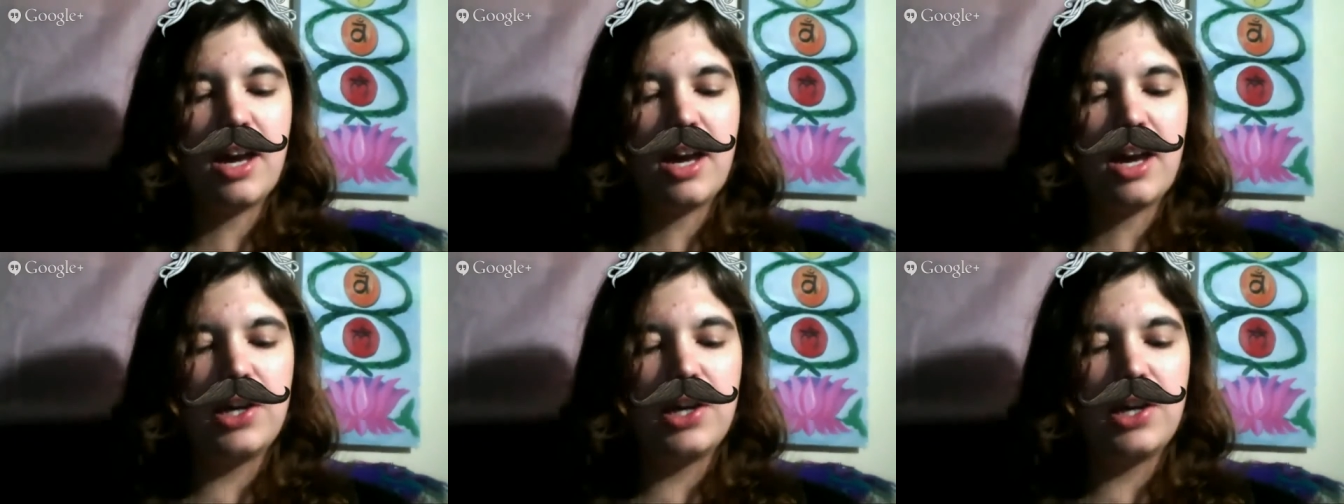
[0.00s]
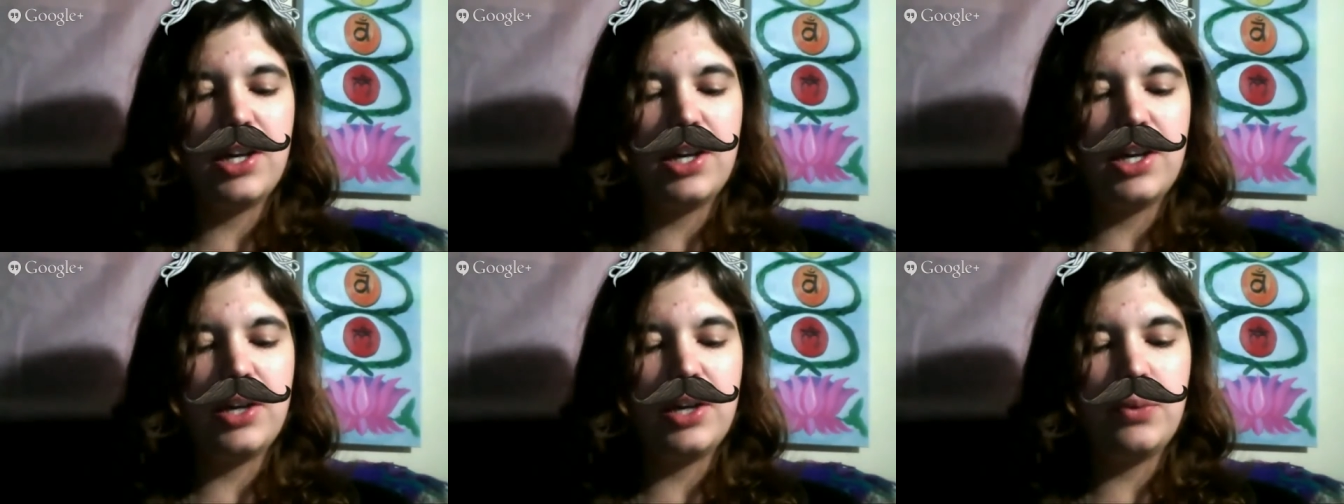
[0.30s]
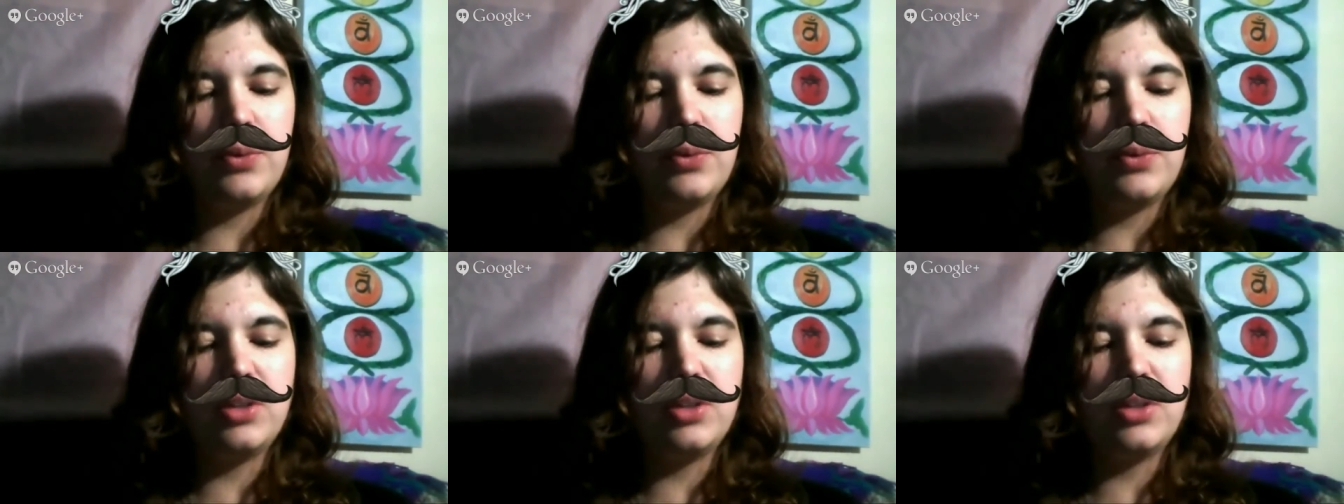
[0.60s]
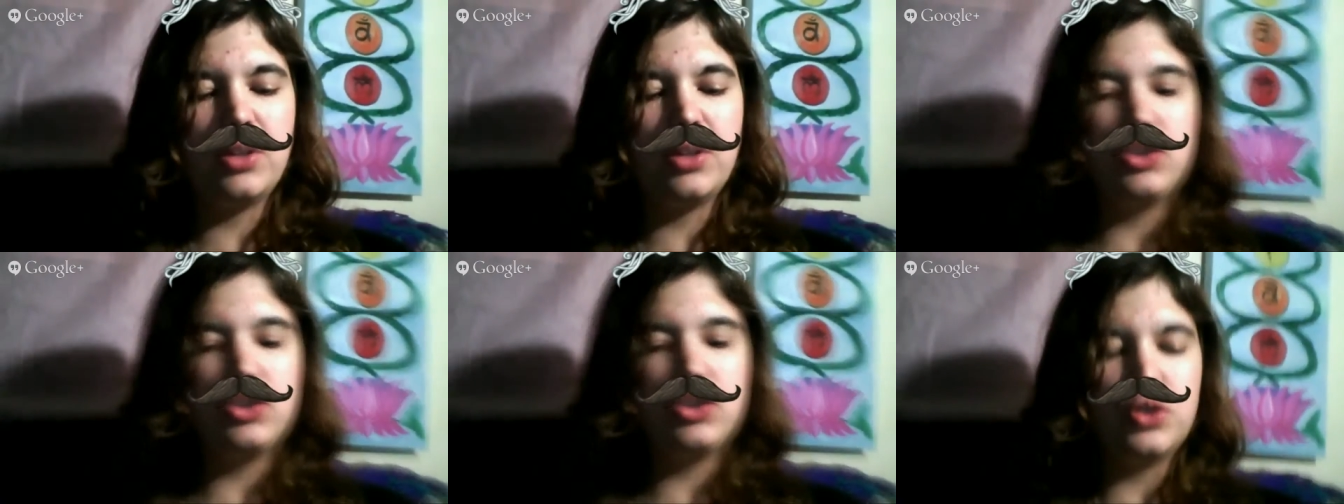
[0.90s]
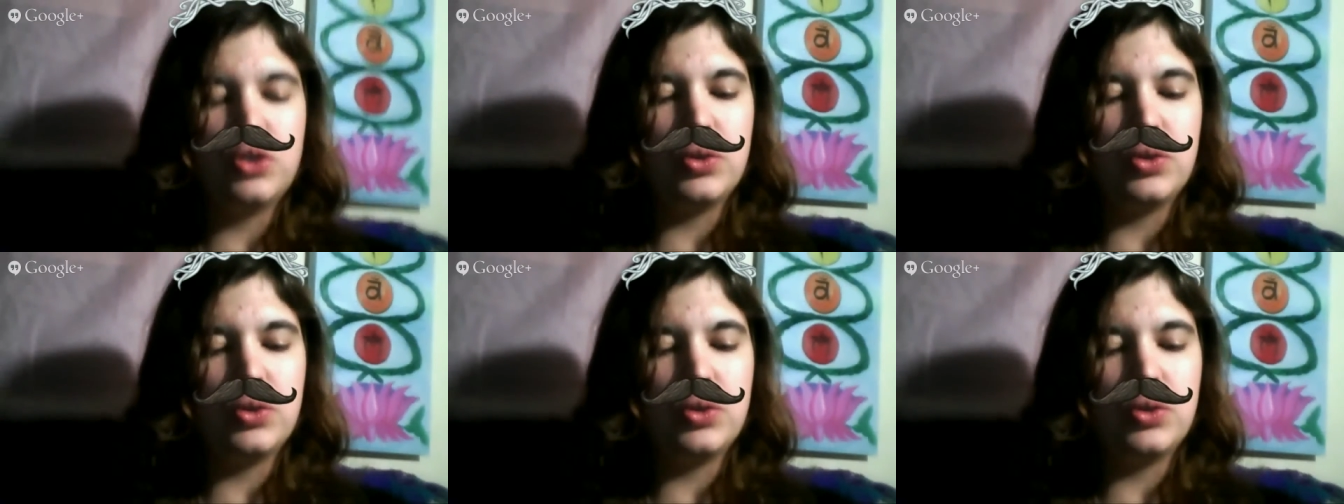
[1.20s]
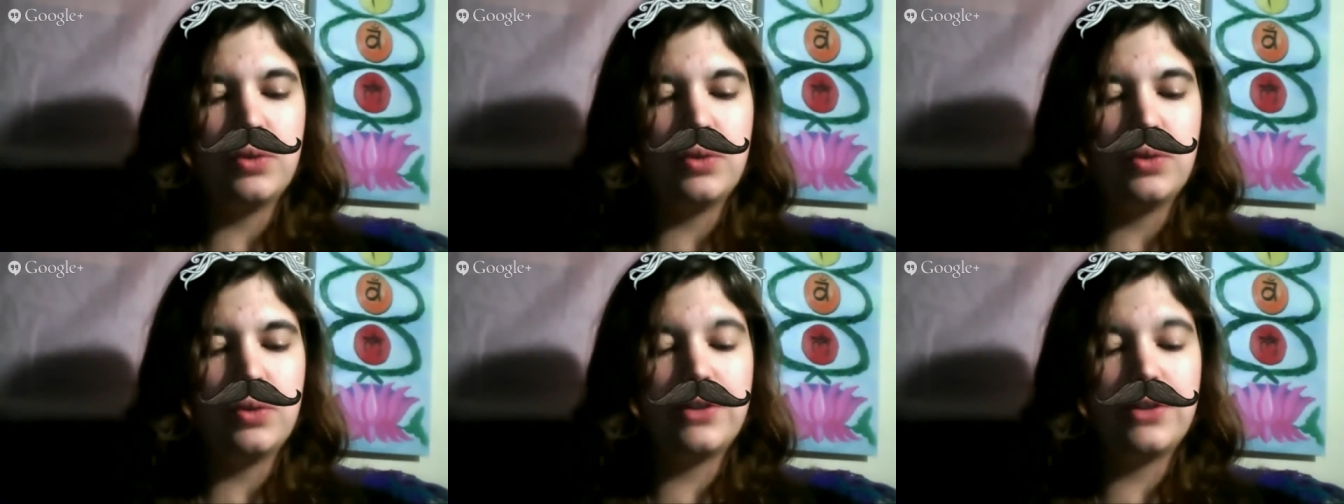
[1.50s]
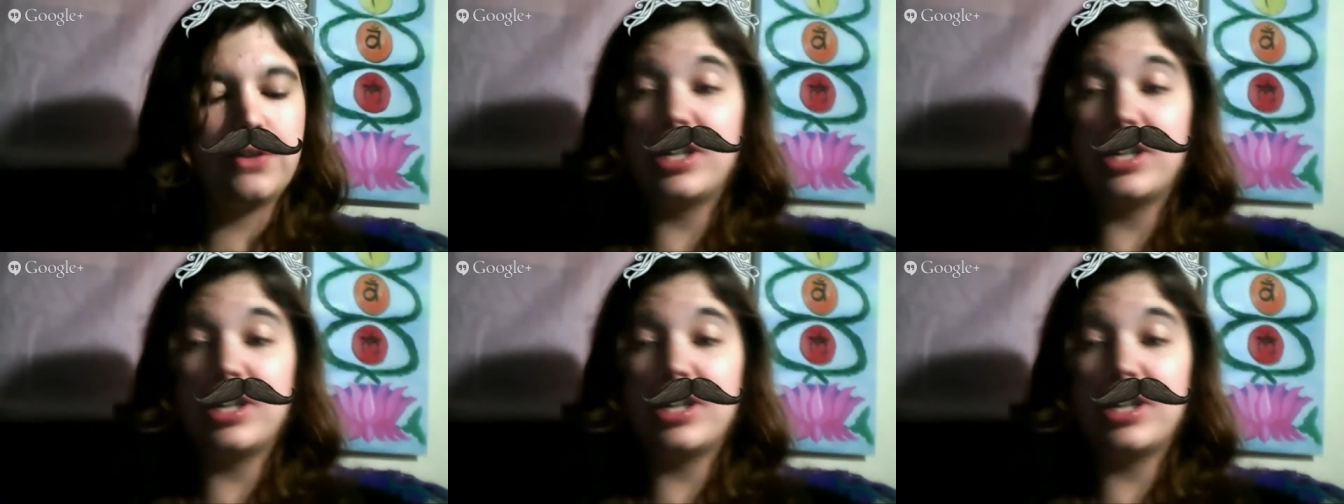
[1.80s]
I want to first
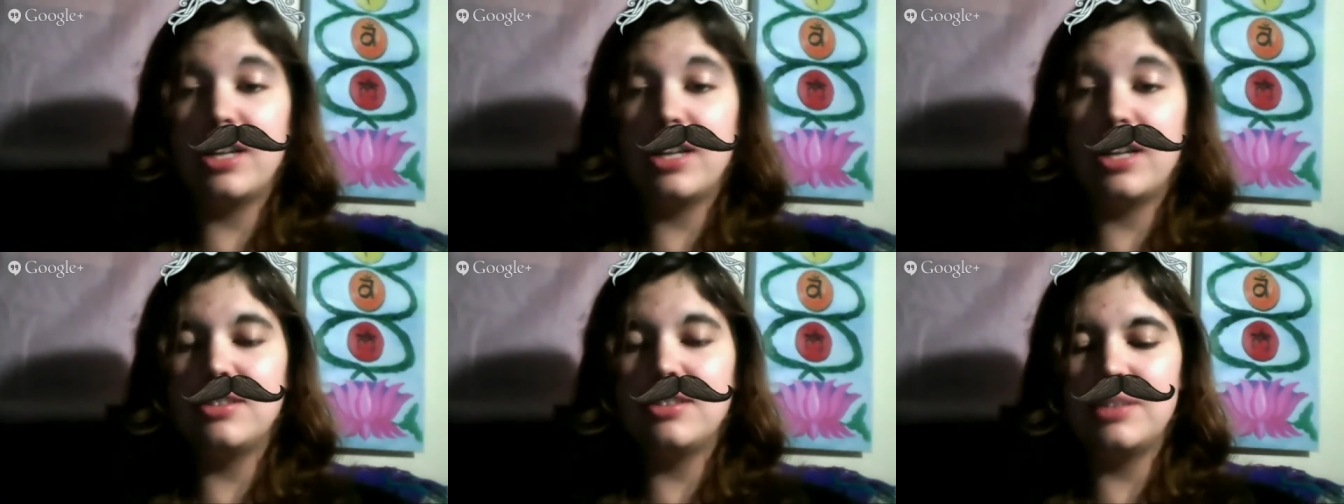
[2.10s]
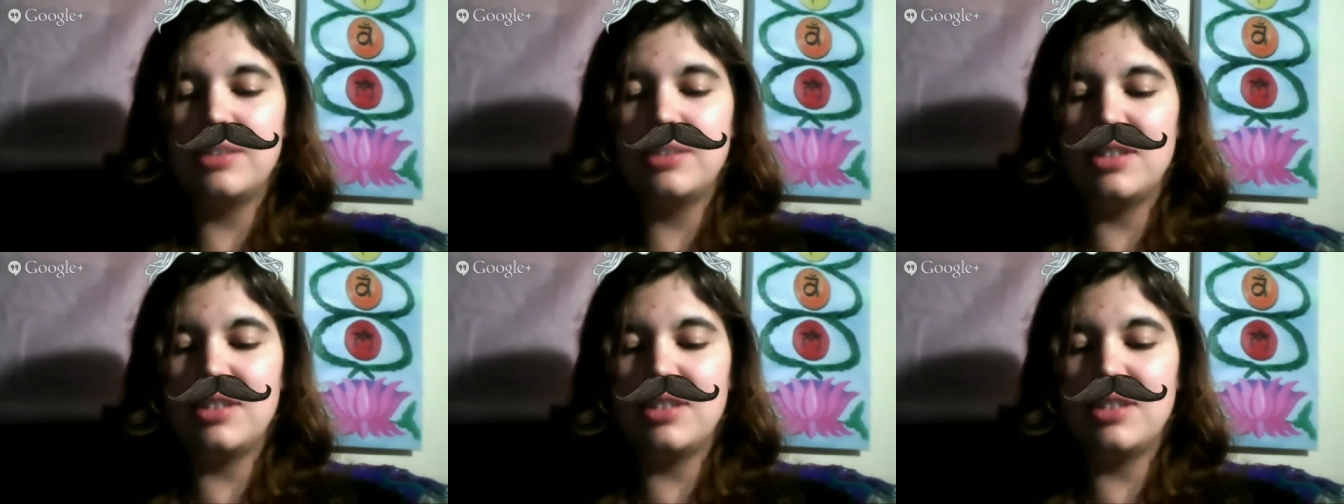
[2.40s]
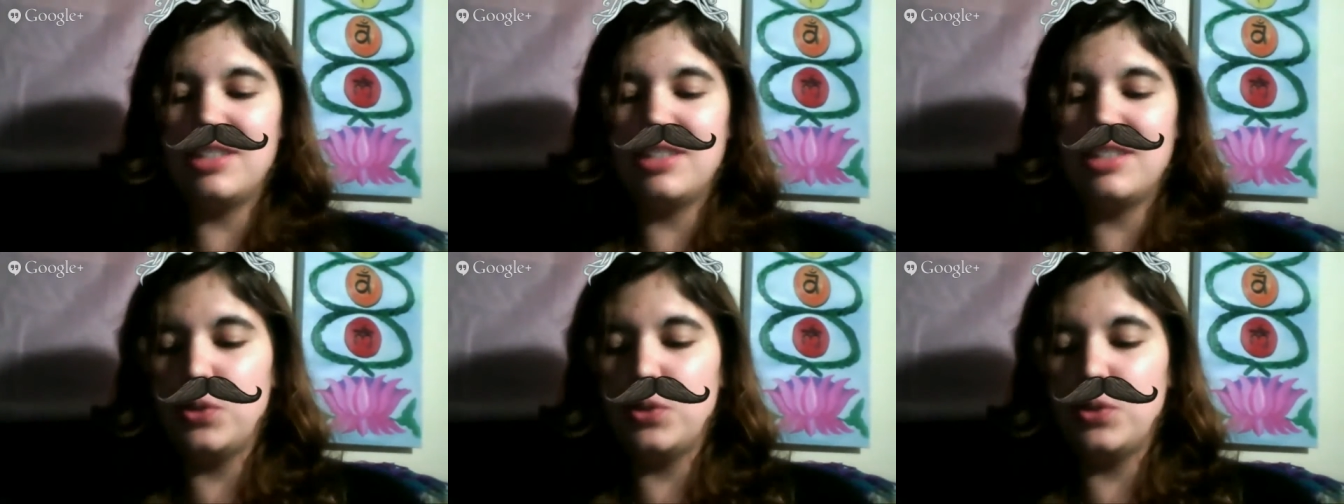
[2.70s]
shout out to Nick Monicky,